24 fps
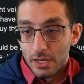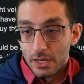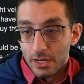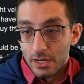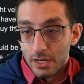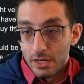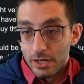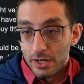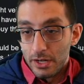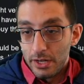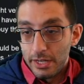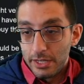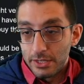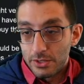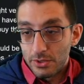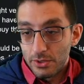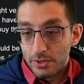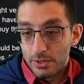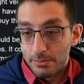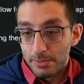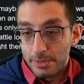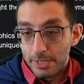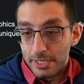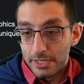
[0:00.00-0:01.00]
All right, sold the
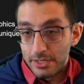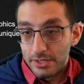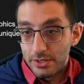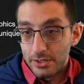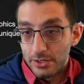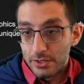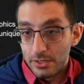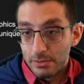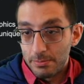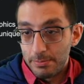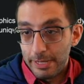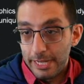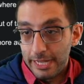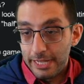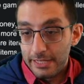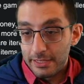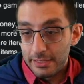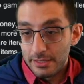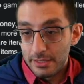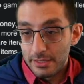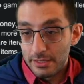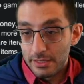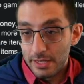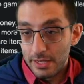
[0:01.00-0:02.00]
monsters, pets,
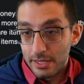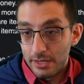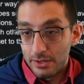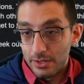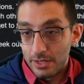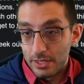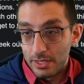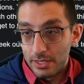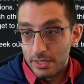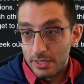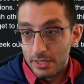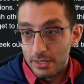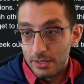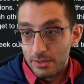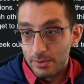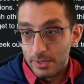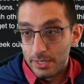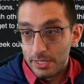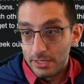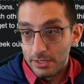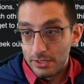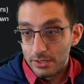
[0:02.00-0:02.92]
etc. What else do